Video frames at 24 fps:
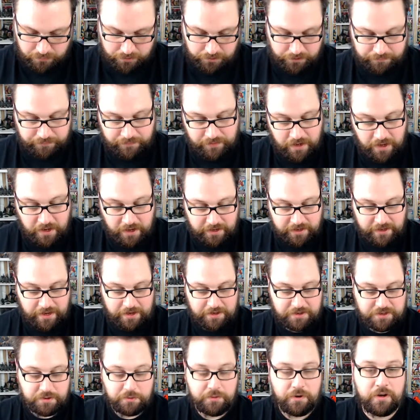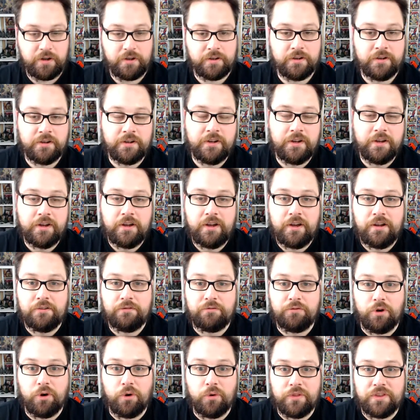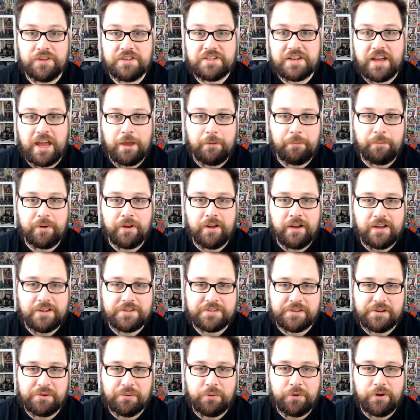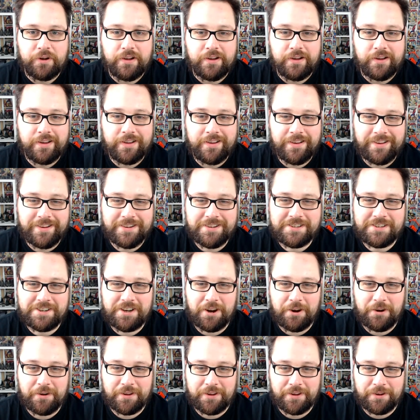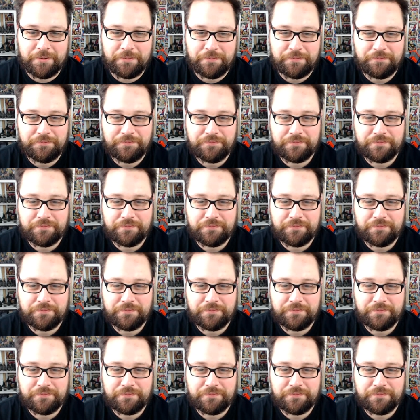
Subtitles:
But yeah, so I'll roll the tape, as it were, and show you.